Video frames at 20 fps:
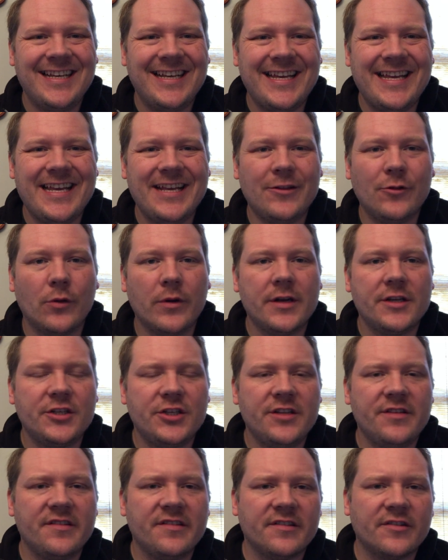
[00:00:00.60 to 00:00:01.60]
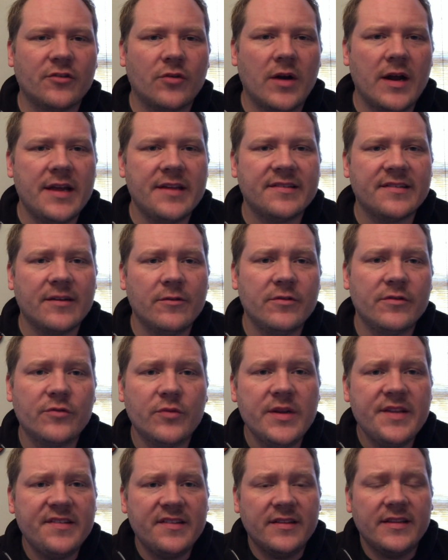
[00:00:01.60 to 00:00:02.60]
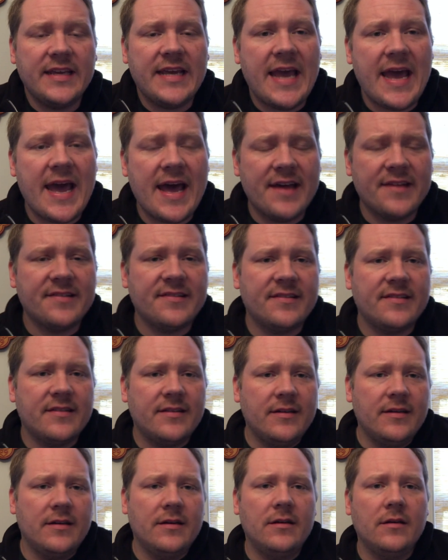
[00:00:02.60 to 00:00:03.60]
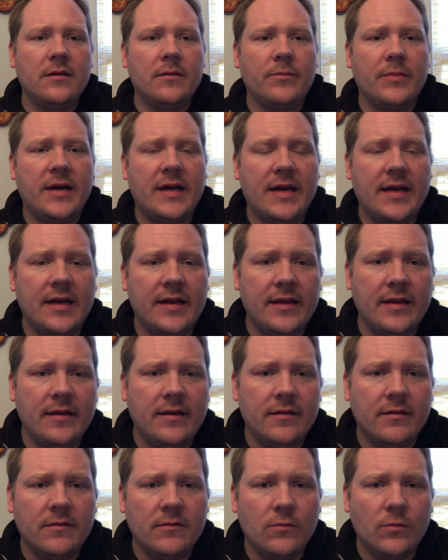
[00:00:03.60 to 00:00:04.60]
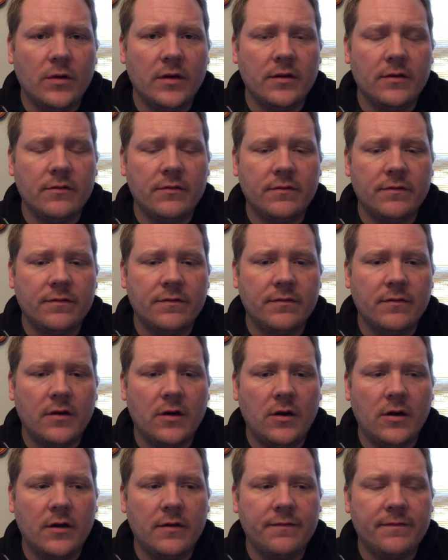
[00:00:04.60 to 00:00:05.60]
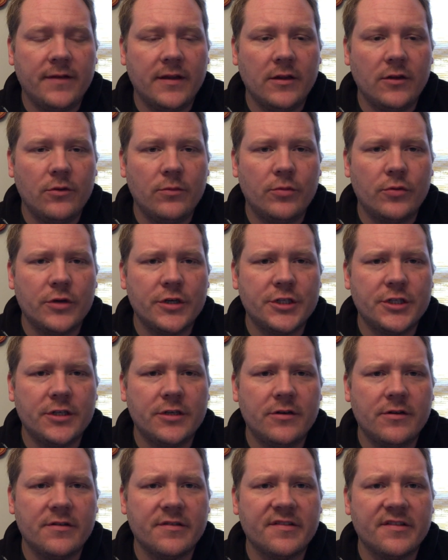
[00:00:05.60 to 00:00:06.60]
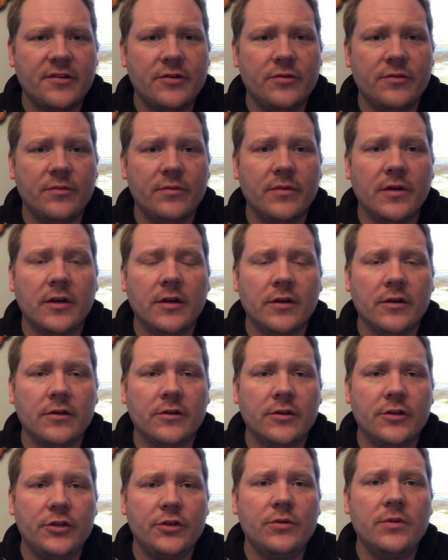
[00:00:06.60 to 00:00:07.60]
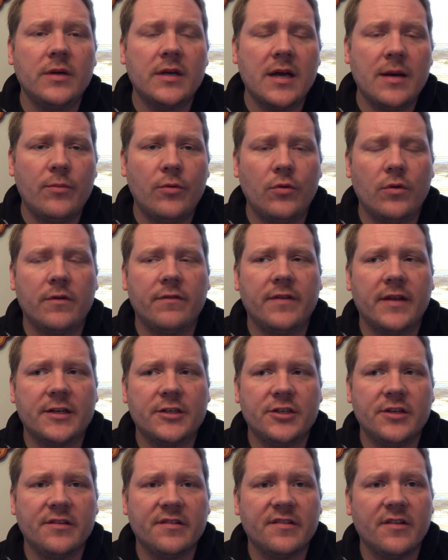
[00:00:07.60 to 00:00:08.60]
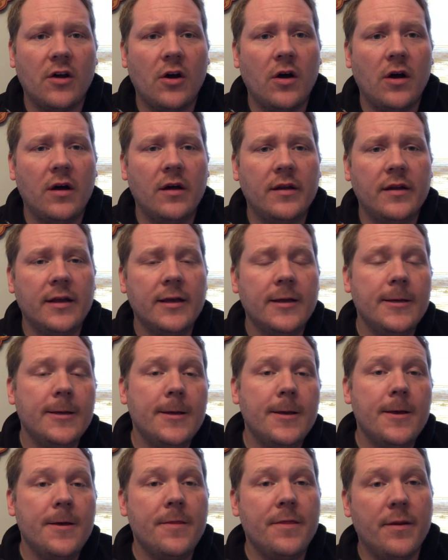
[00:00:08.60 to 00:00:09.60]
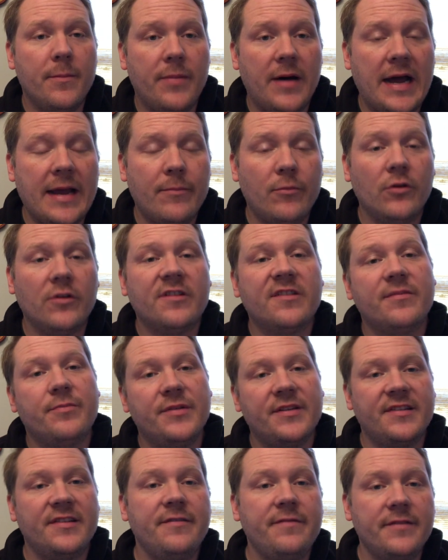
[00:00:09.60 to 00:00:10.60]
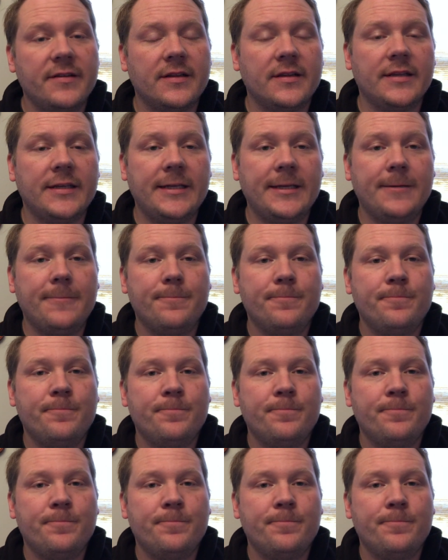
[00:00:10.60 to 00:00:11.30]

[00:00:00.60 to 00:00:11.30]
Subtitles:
Hey, glory to Jesus Christ. I was recently asked by one of our fellow parishioners to do a couple reflections on the Bible, specifically,